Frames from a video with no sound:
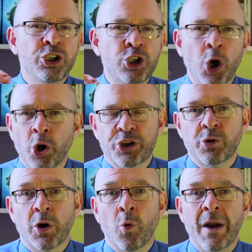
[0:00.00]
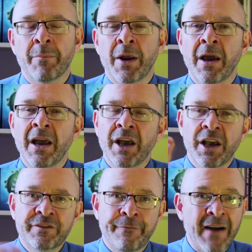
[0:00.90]
torture equipment.
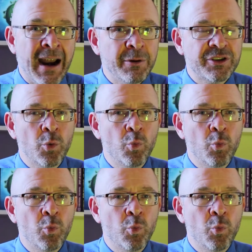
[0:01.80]
As far as the